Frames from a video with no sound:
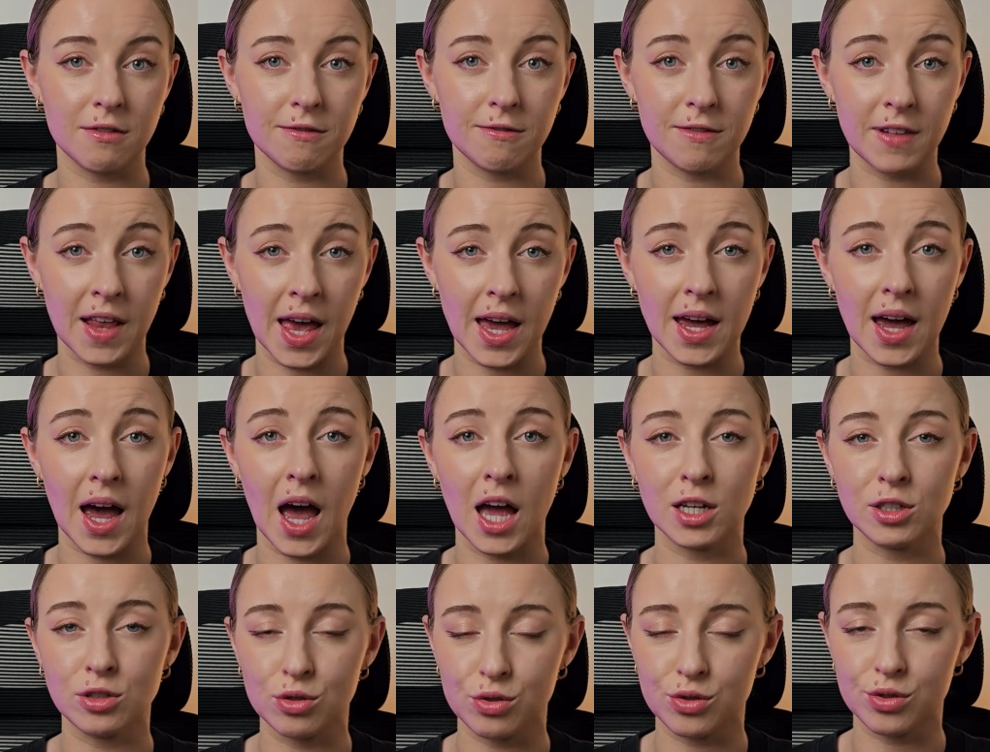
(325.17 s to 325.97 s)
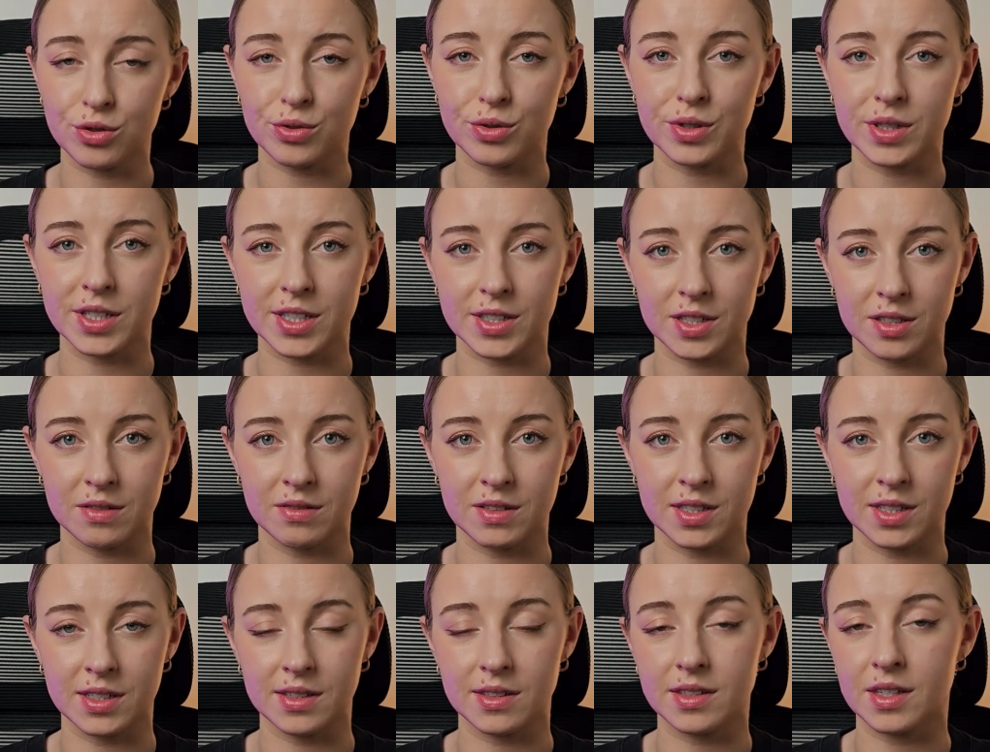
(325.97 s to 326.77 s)
flag unusual
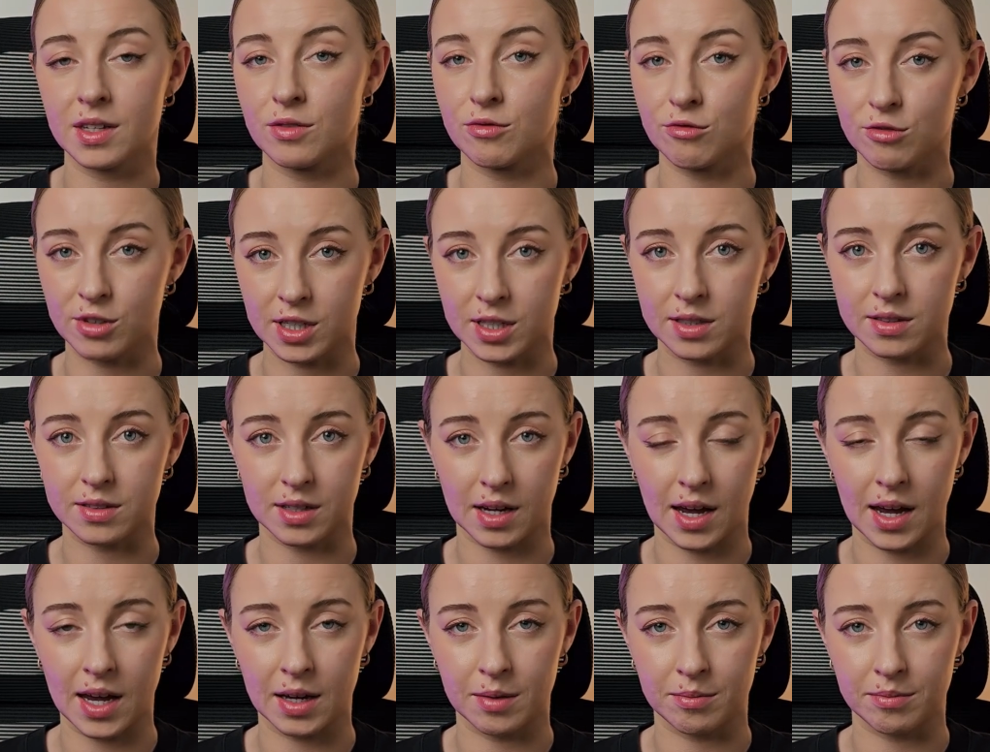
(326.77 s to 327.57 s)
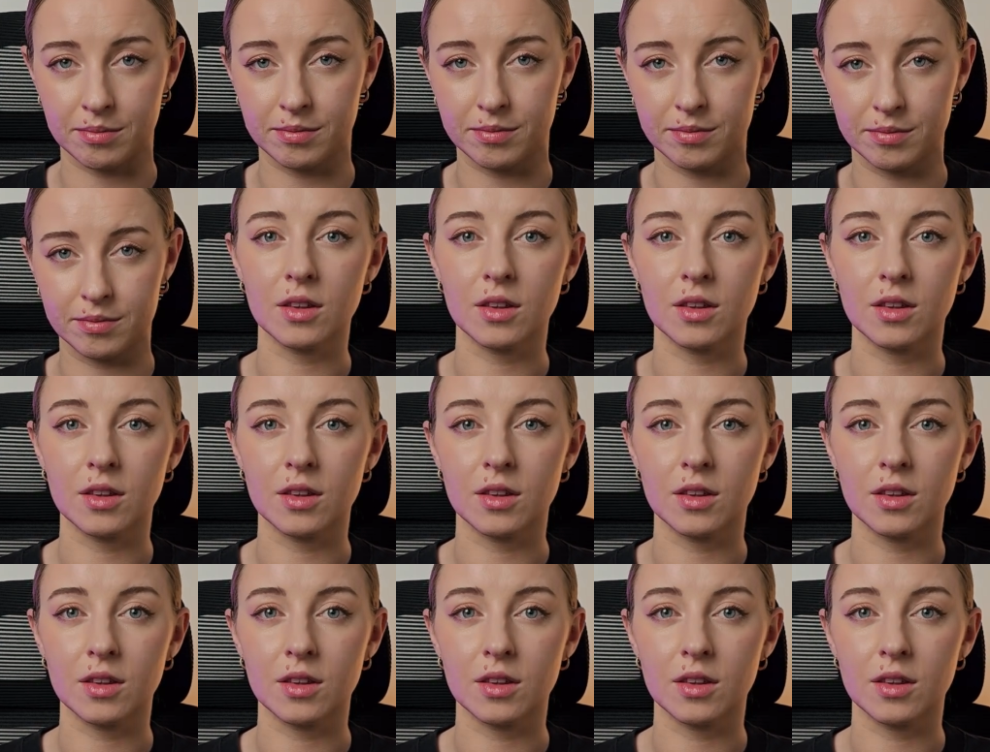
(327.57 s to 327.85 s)
activities in real time.